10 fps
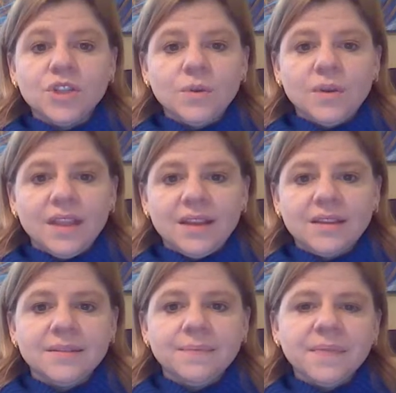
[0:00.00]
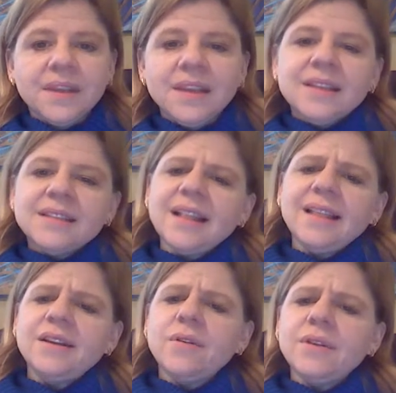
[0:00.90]
chewed things.
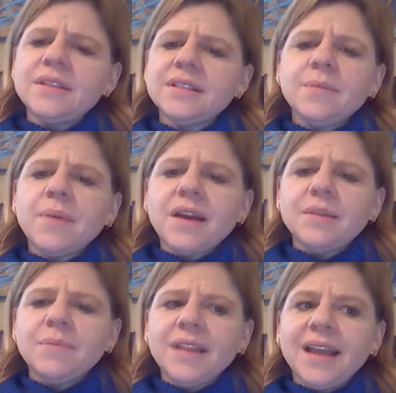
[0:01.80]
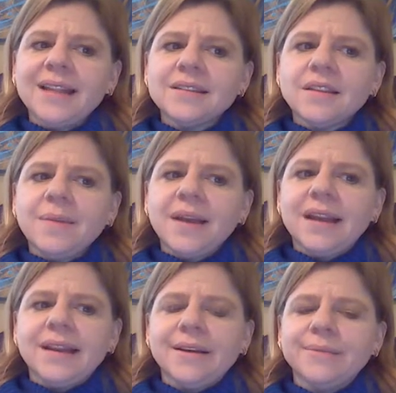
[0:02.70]
Sally noticed some potted plants on the
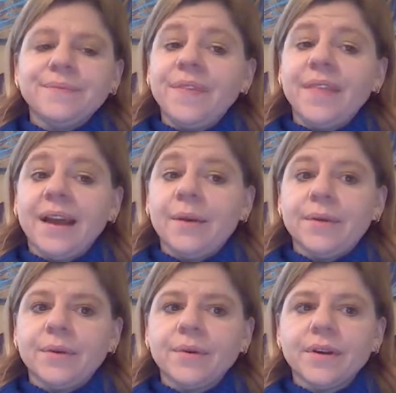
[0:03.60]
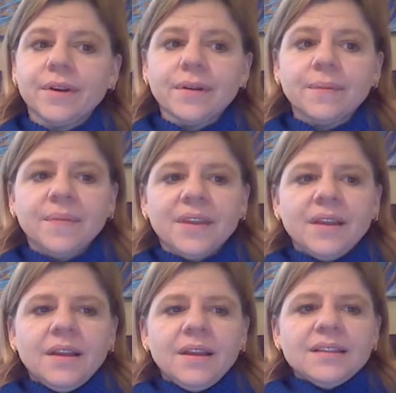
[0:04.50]
patio. That wouldn't work.
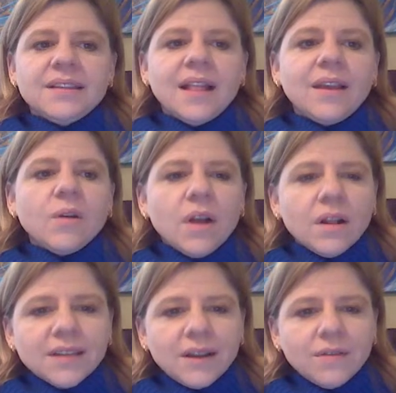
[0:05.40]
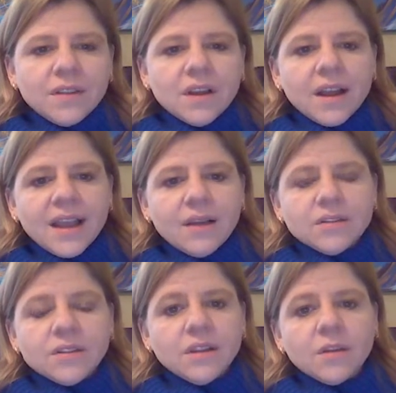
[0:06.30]
Sally crawled out of the doghouse
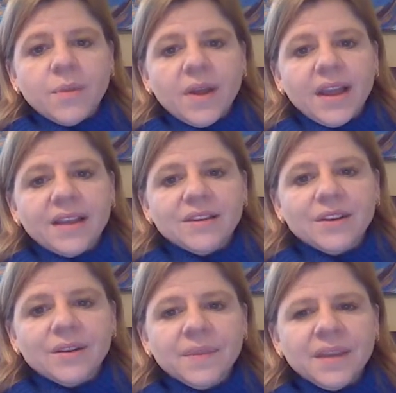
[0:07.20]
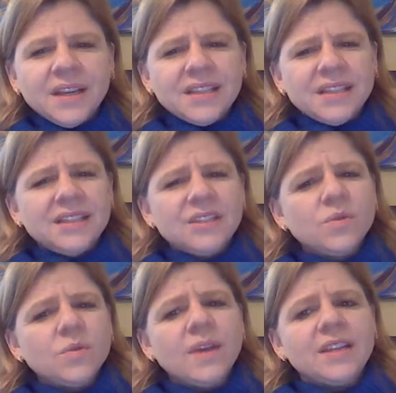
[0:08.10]
to look behind her. She
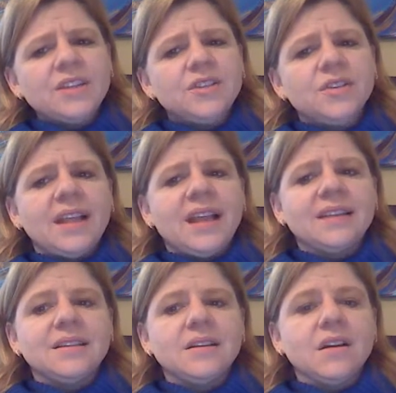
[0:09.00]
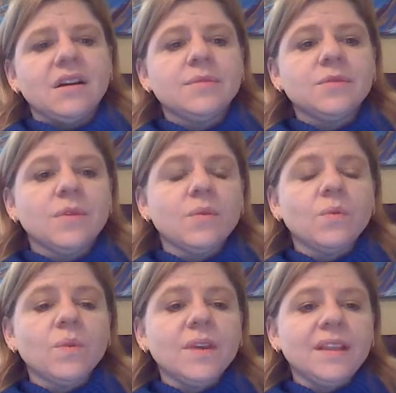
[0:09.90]
stretched her legs and arms with a
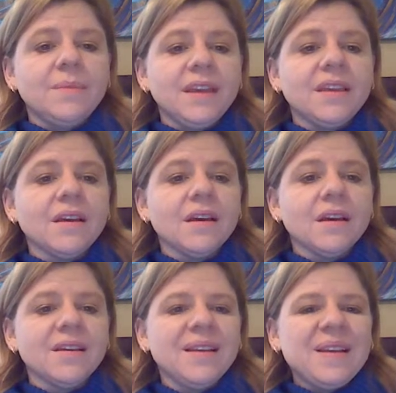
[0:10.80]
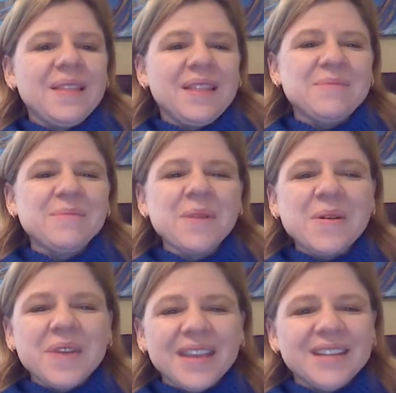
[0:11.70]
really big yawn, then
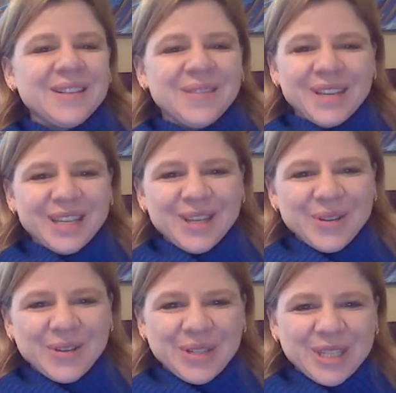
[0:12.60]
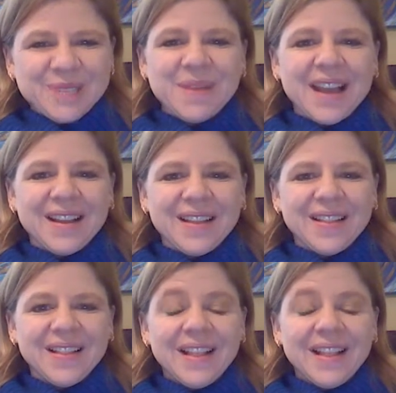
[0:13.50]
broke into a huge smile.